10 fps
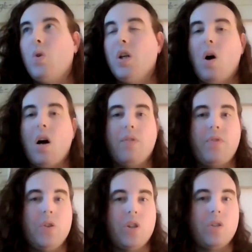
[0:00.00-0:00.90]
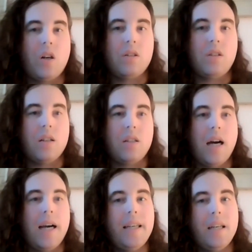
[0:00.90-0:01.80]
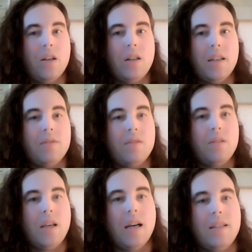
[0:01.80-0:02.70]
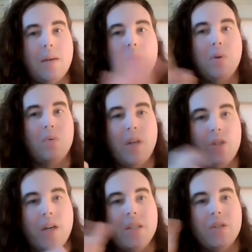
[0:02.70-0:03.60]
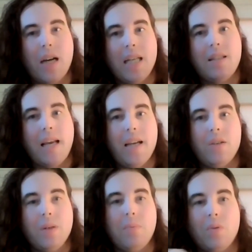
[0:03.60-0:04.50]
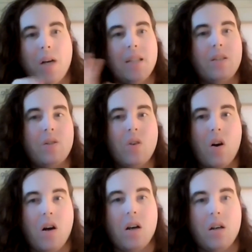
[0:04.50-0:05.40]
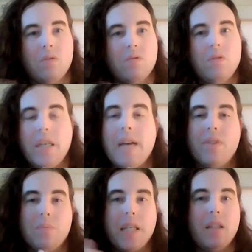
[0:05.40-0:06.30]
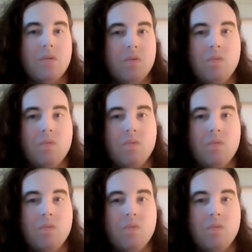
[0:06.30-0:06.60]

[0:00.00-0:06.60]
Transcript: our futures are tied and are not separable, right? Trans rights and repo rights are inevitably